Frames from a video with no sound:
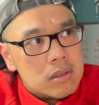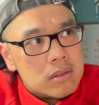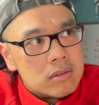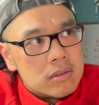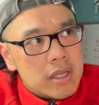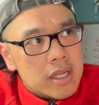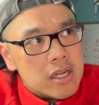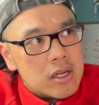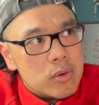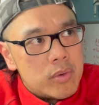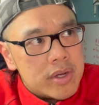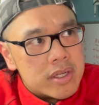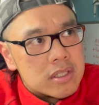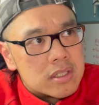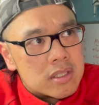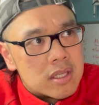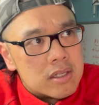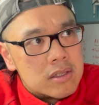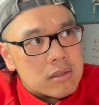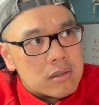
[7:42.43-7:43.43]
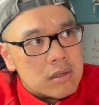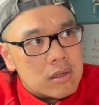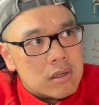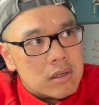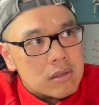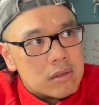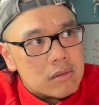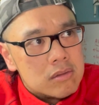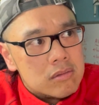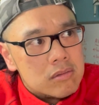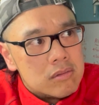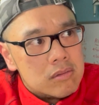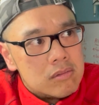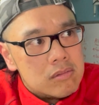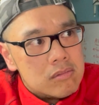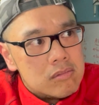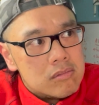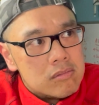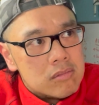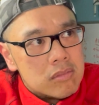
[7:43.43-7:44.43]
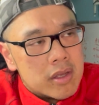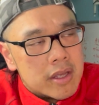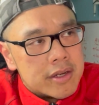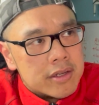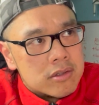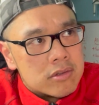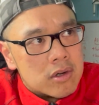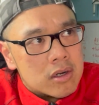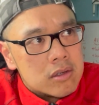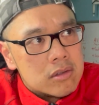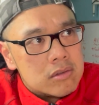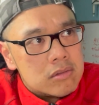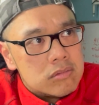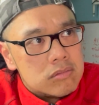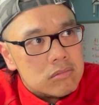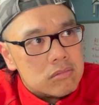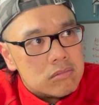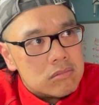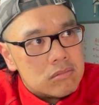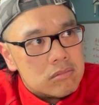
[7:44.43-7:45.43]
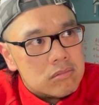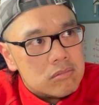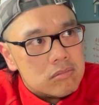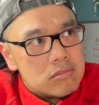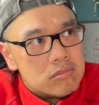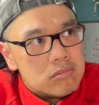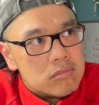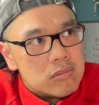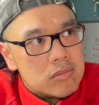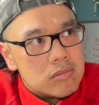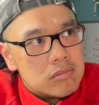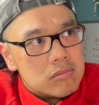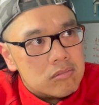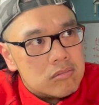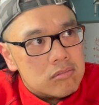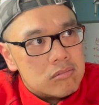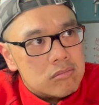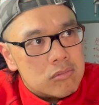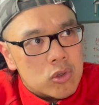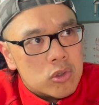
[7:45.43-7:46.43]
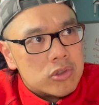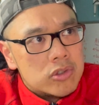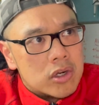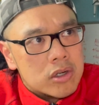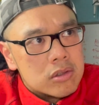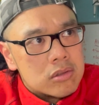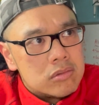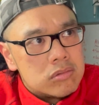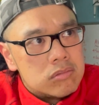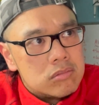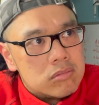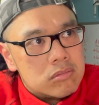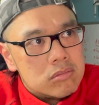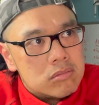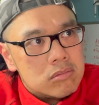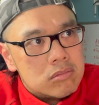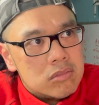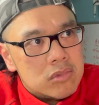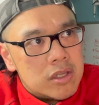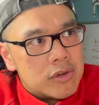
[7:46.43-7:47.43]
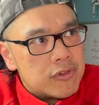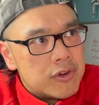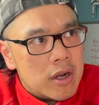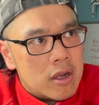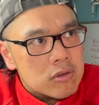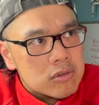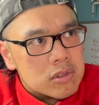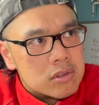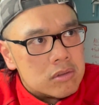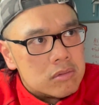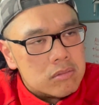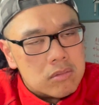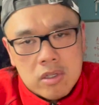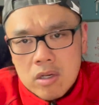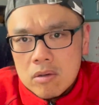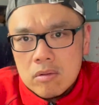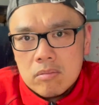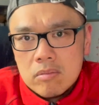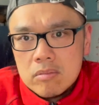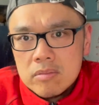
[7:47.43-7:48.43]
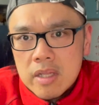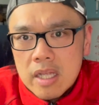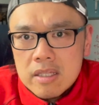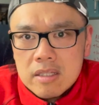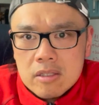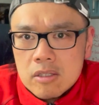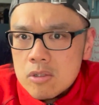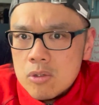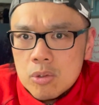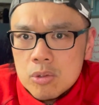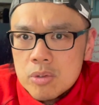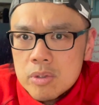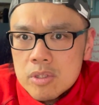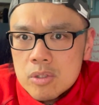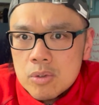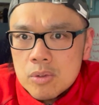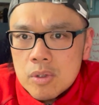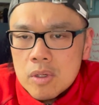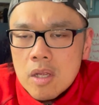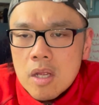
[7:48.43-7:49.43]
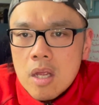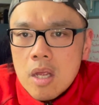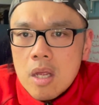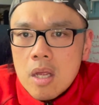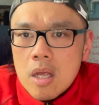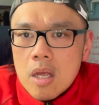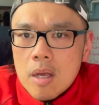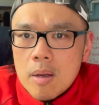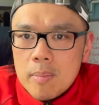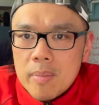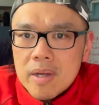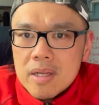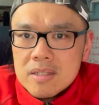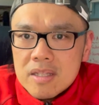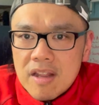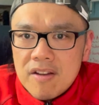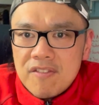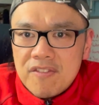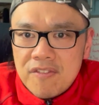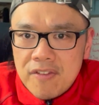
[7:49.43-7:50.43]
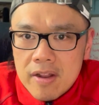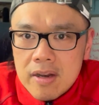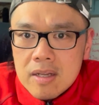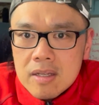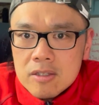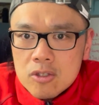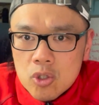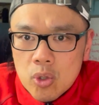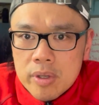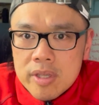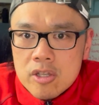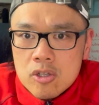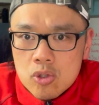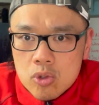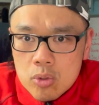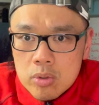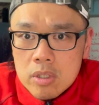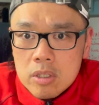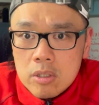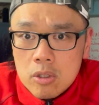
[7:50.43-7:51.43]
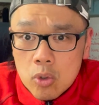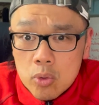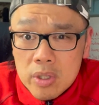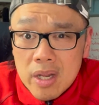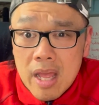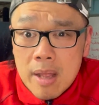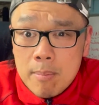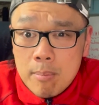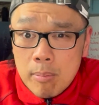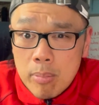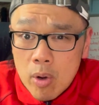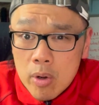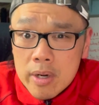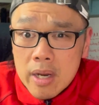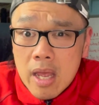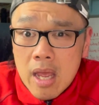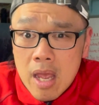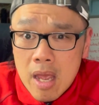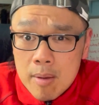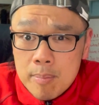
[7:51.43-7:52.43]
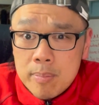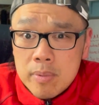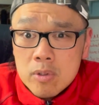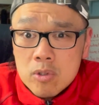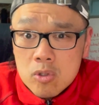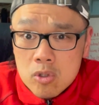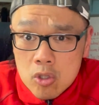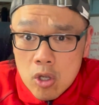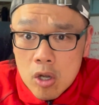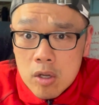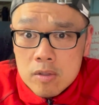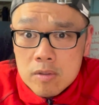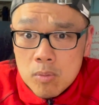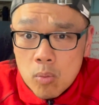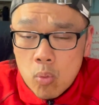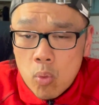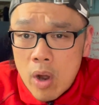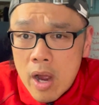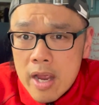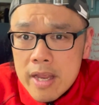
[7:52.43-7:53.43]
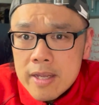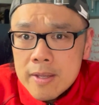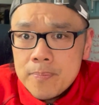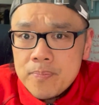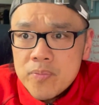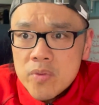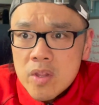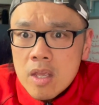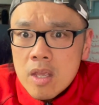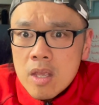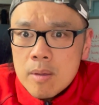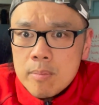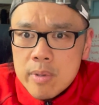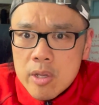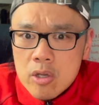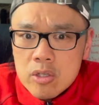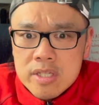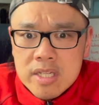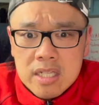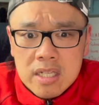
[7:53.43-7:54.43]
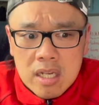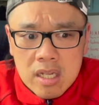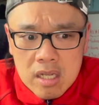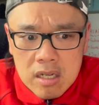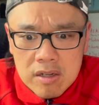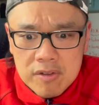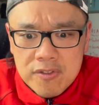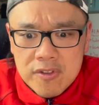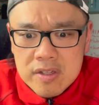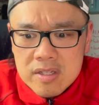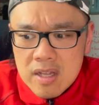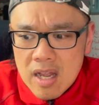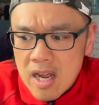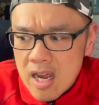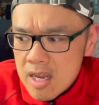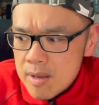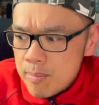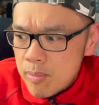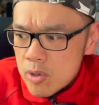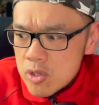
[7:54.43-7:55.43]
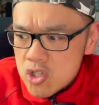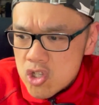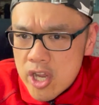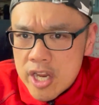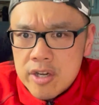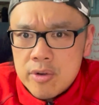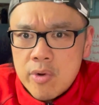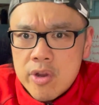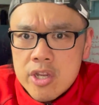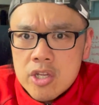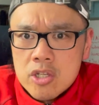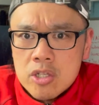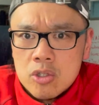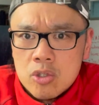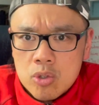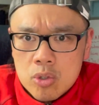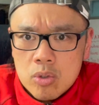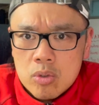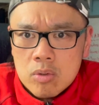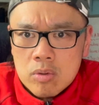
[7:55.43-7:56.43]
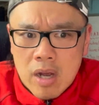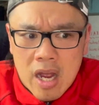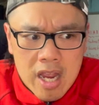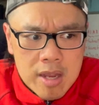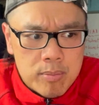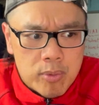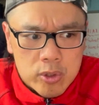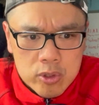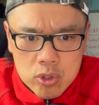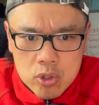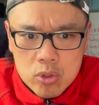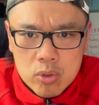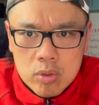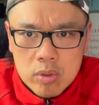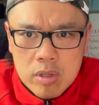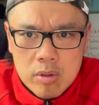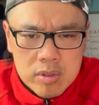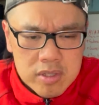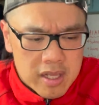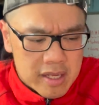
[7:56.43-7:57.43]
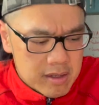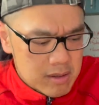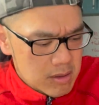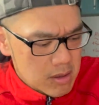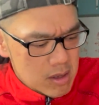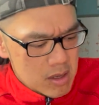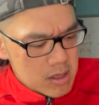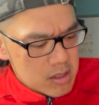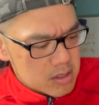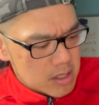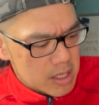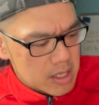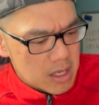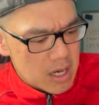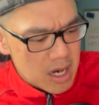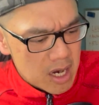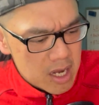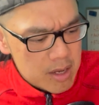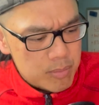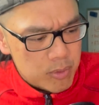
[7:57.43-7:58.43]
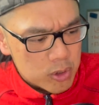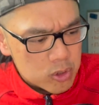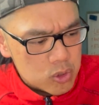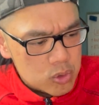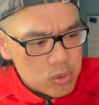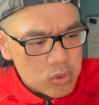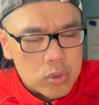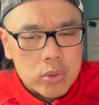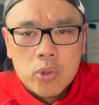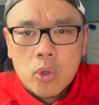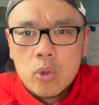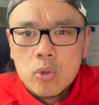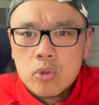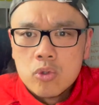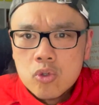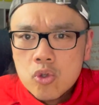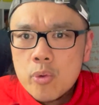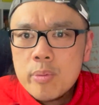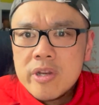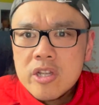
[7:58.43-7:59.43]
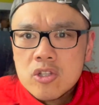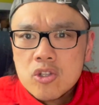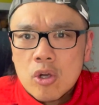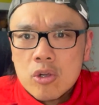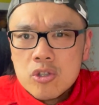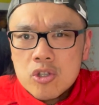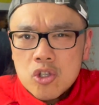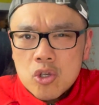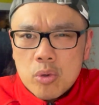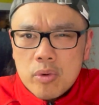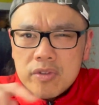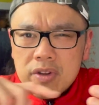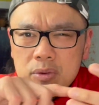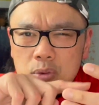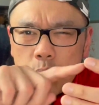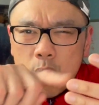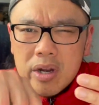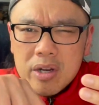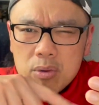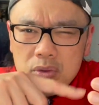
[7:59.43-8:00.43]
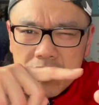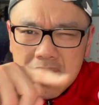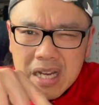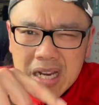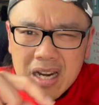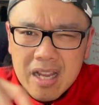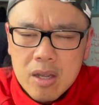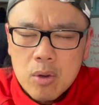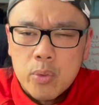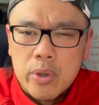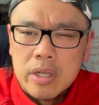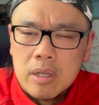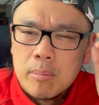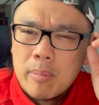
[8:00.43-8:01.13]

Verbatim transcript: takeaways at 10 o'clock, getting drunk, more drunk, different houses, you know, that goes on and so on. But that fella took his student loan and bought Apple stocks. Why? Because he loved his iPod generation 2, iPod 2. He was like saying, iPod 2 could hold so many songs, you know, and the one with the click wheel